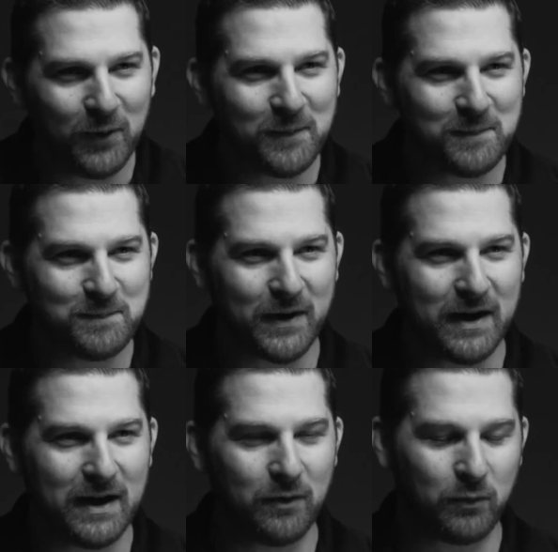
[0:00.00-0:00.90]
Yeah.
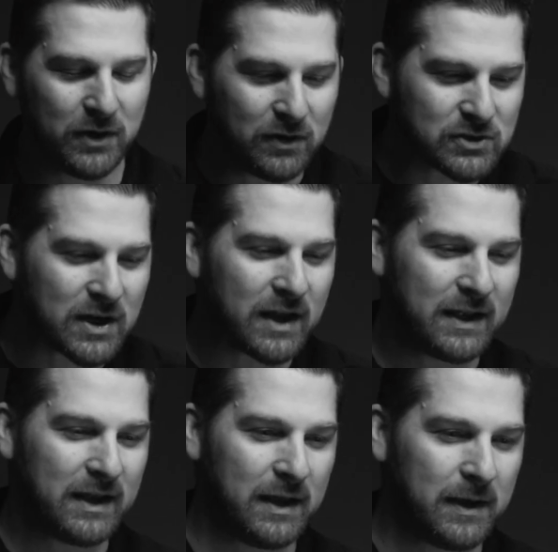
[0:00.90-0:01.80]
But when you're trying
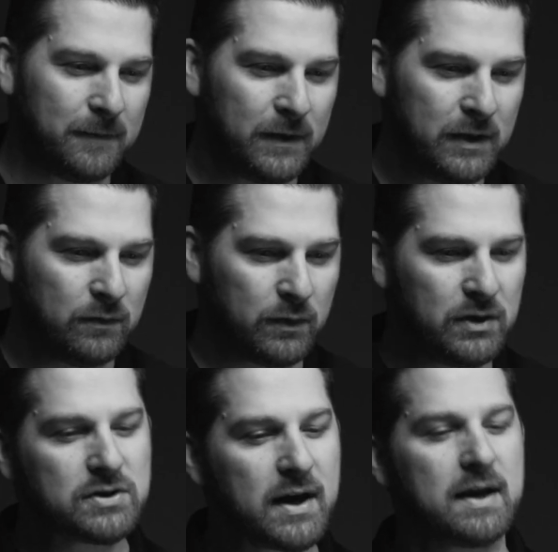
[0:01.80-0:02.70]
to
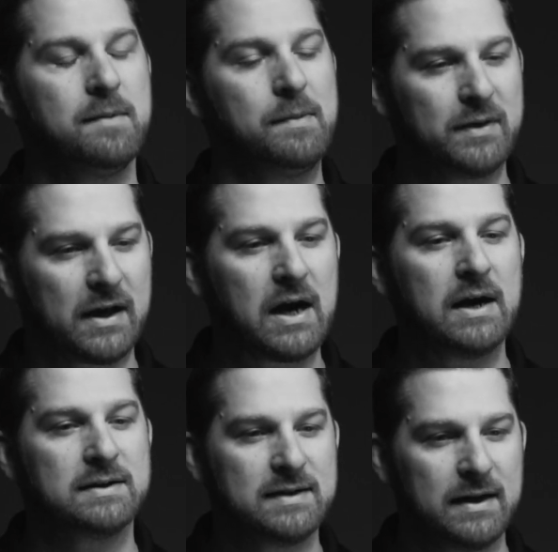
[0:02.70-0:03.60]
come up with the
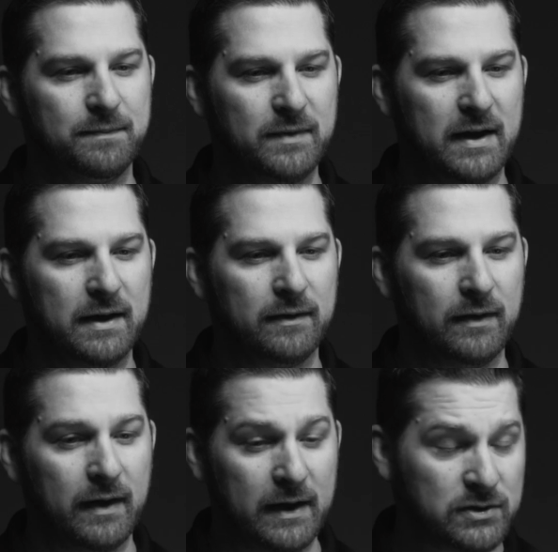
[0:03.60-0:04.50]
concept that,
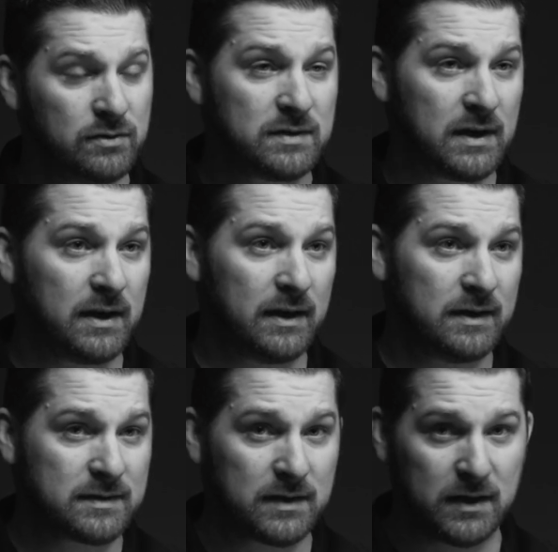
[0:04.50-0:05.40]
as you said,
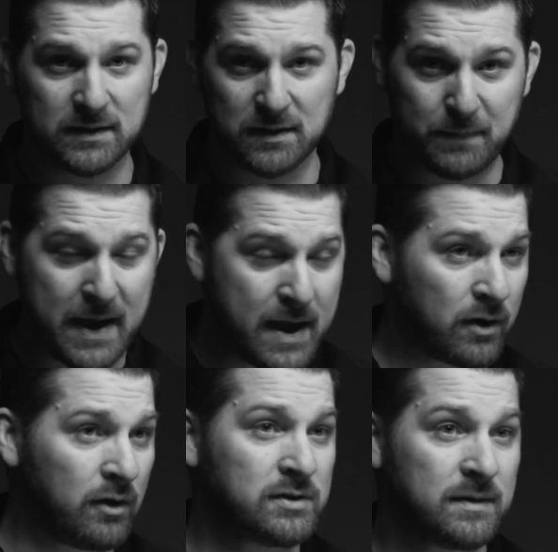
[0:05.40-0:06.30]
is a
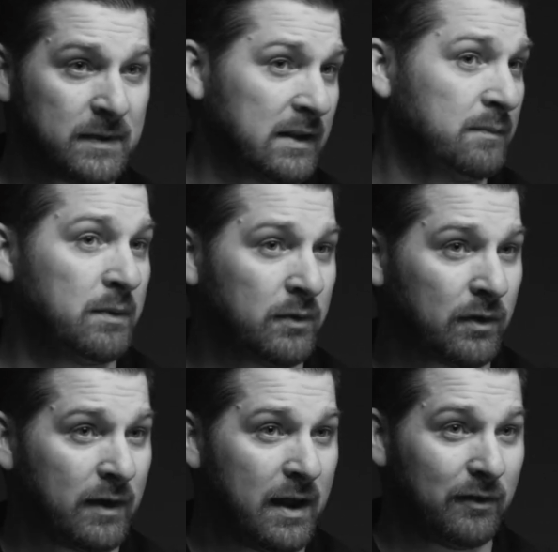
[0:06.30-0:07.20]
banner or something that people
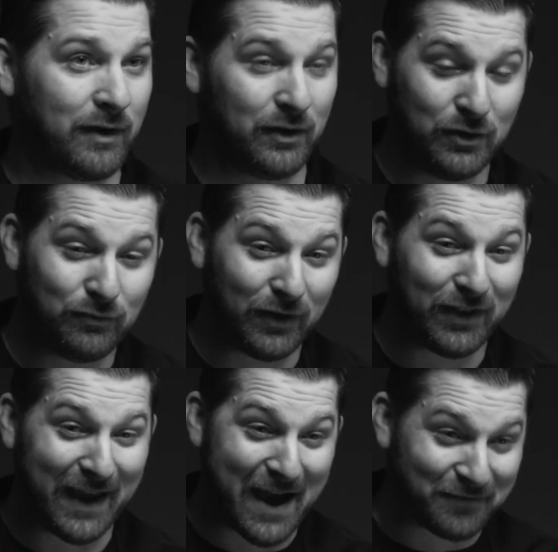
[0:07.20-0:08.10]
can rally around, you
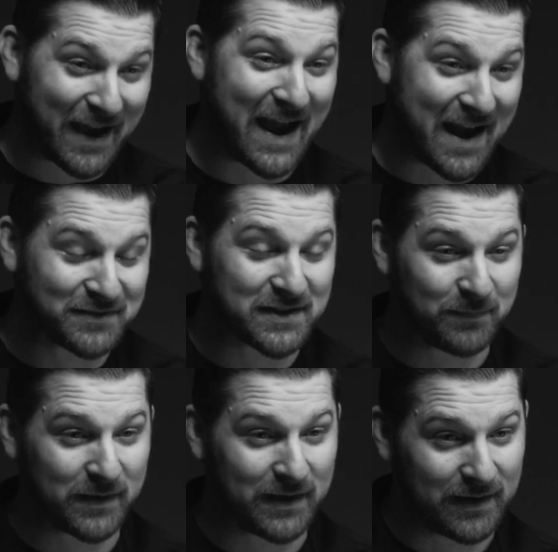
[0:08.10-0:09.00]
really have to have
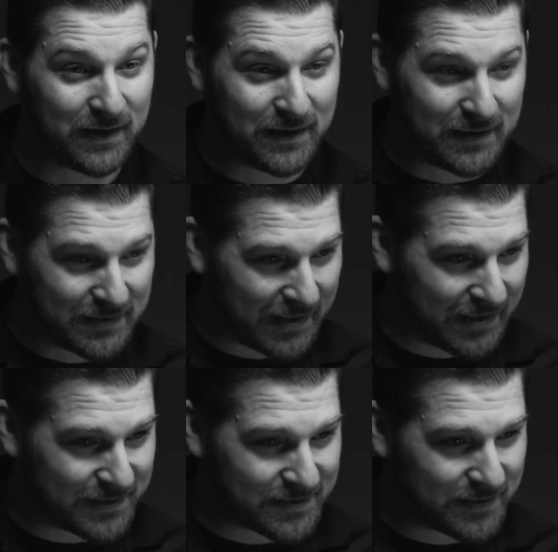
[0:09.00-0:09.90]
something that
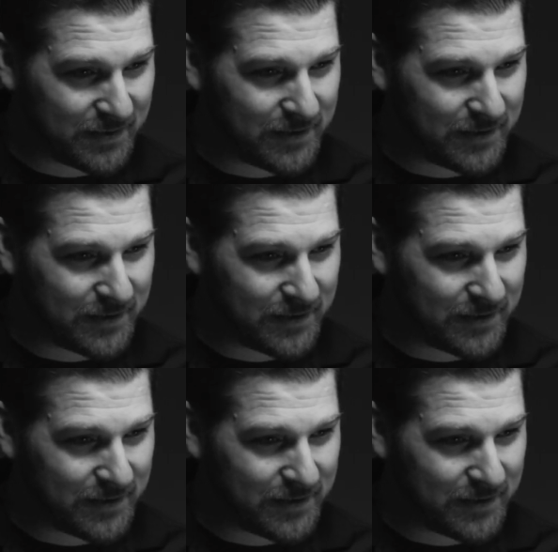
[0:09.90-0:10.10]
is